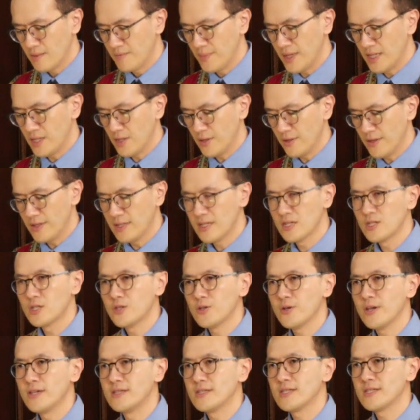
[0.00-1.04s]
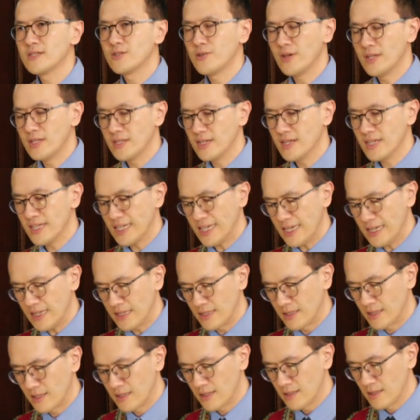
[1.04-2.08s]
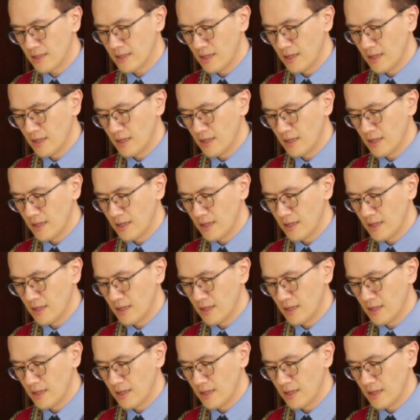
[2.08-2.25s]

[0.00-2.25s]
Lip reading: between the transgender kids,